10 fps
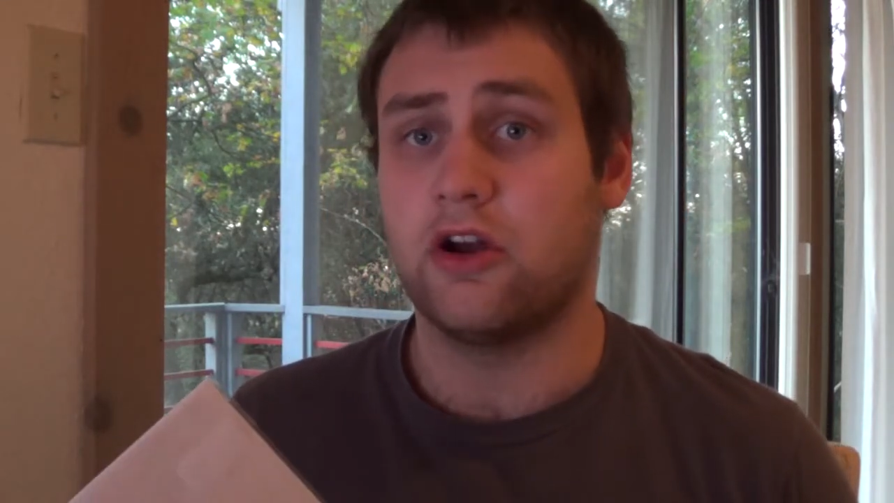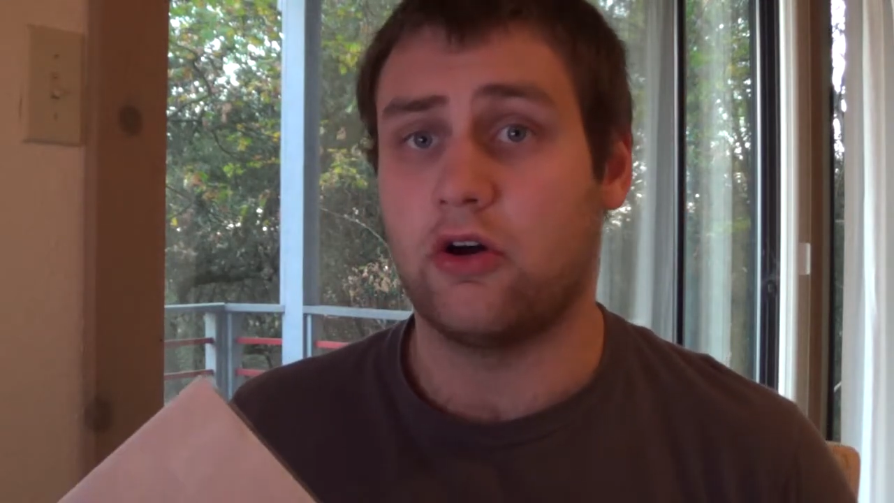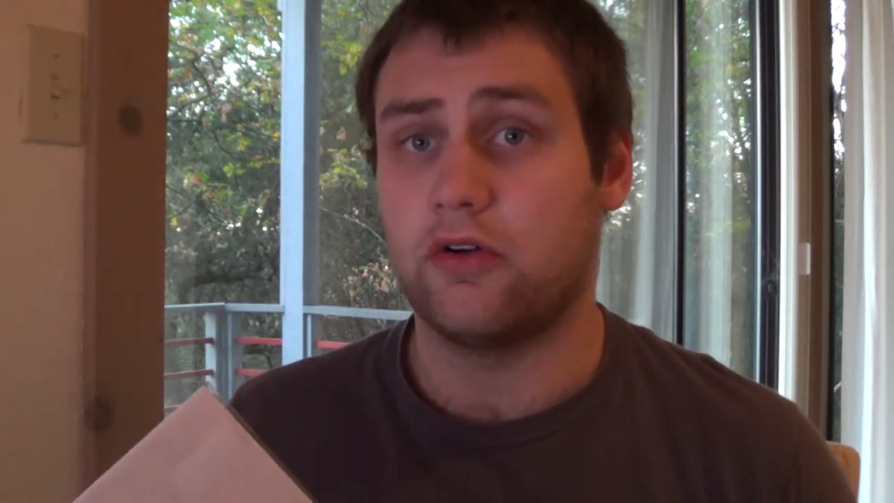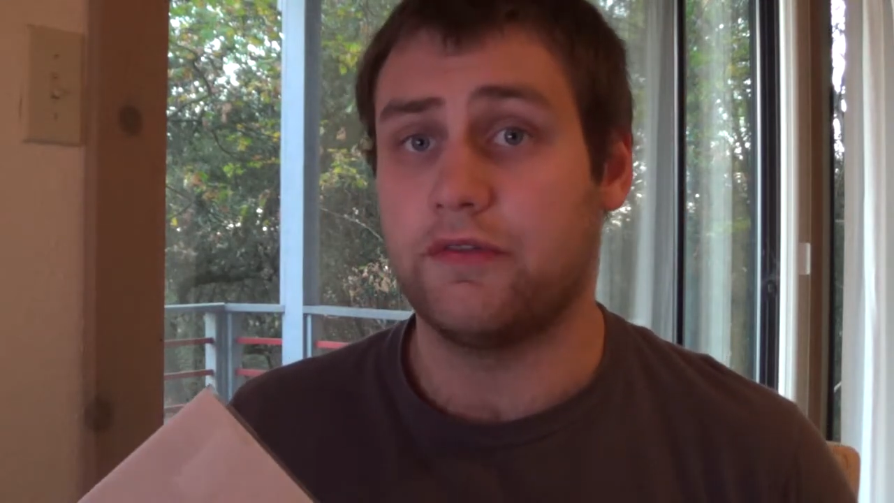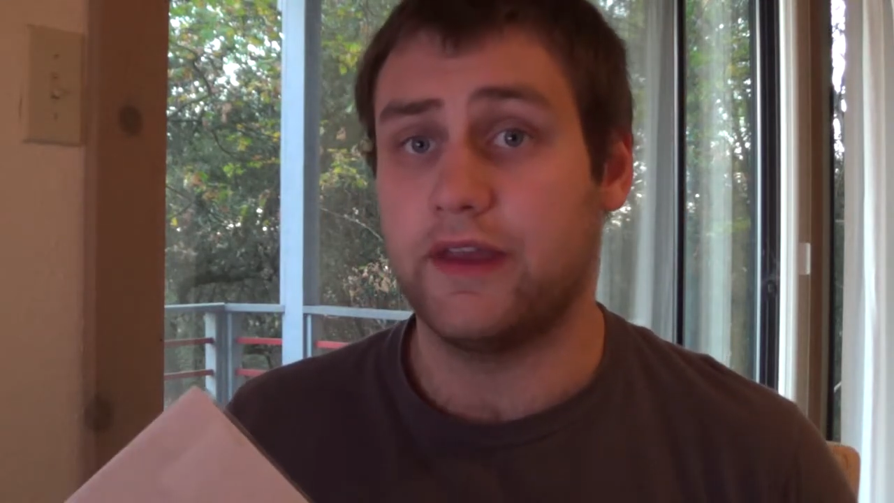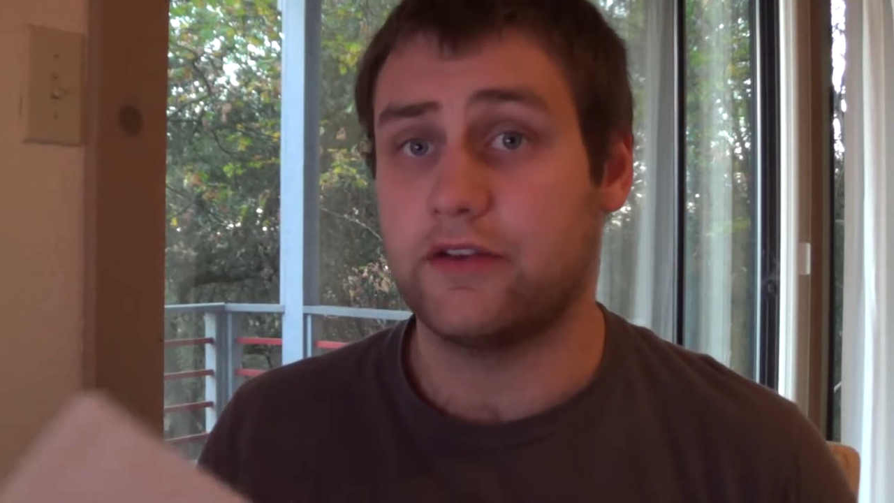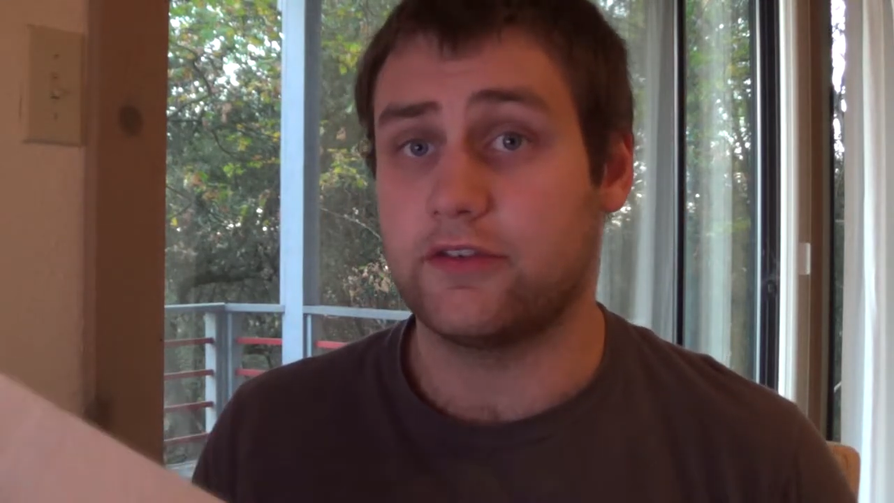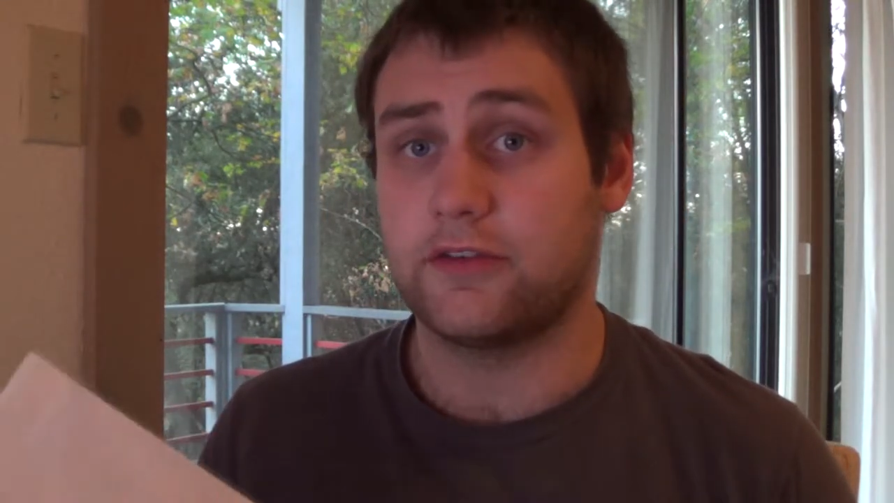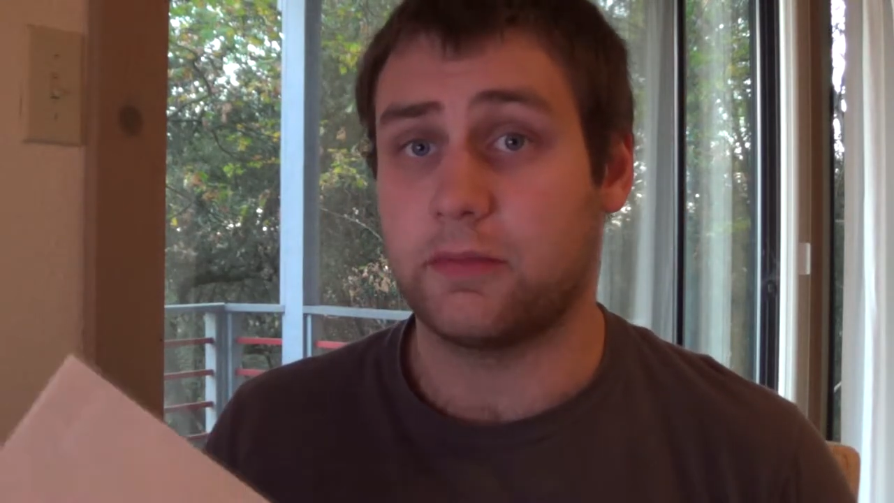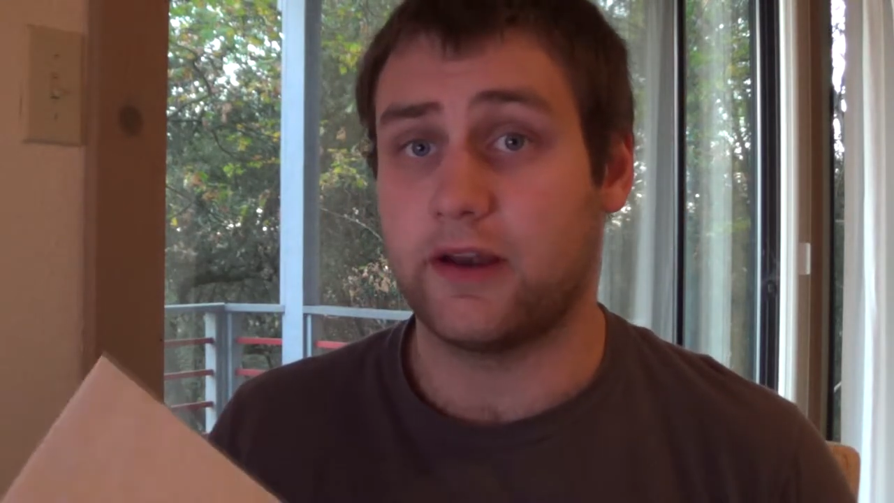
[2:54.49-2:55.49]
all of the Edge
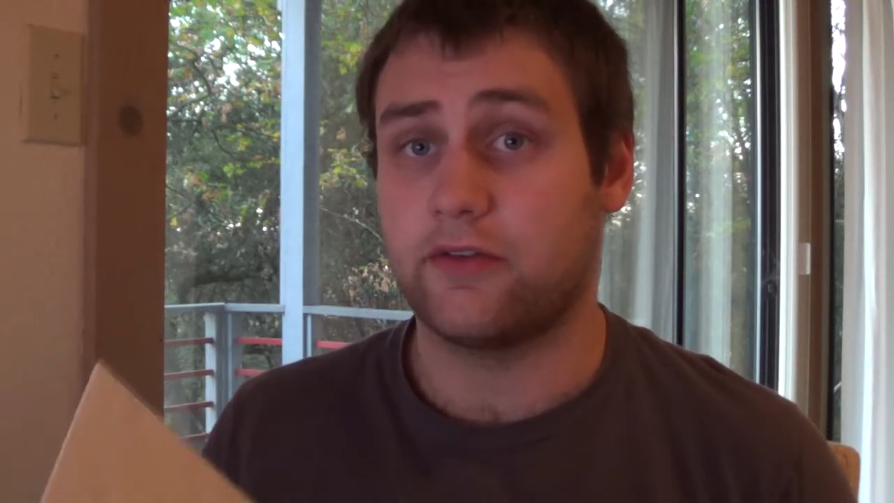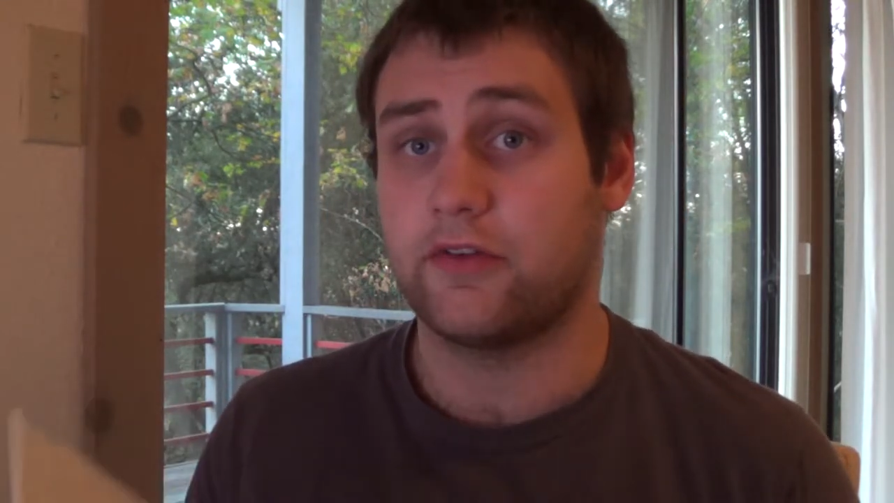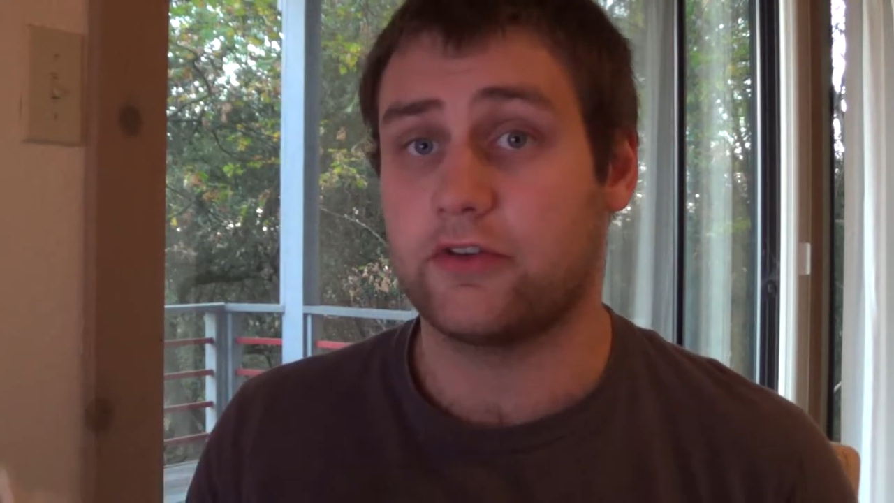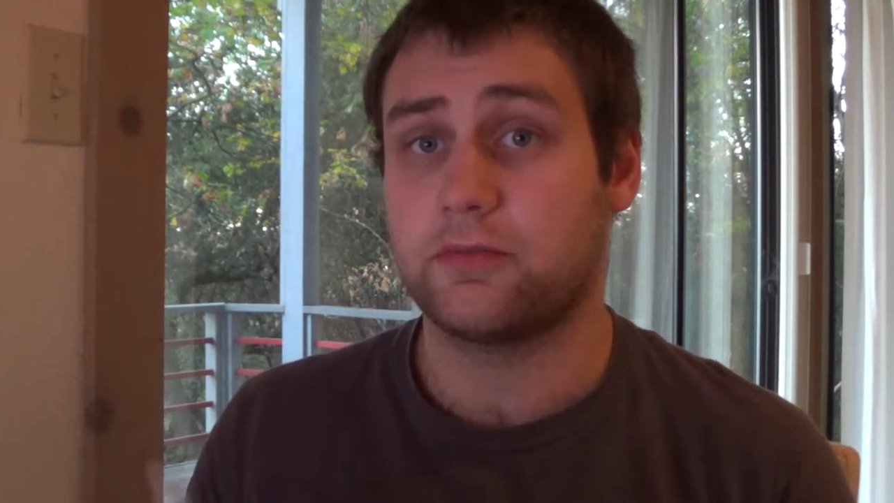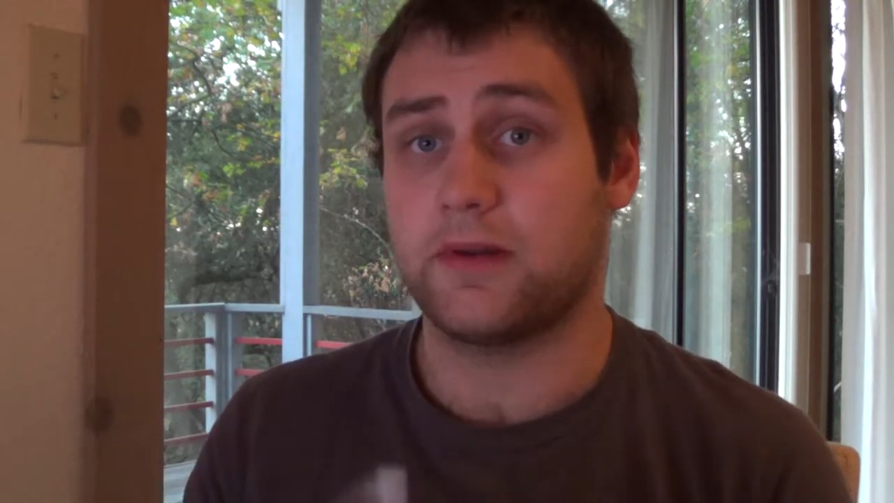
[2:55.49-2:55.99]
of Spider-Verse,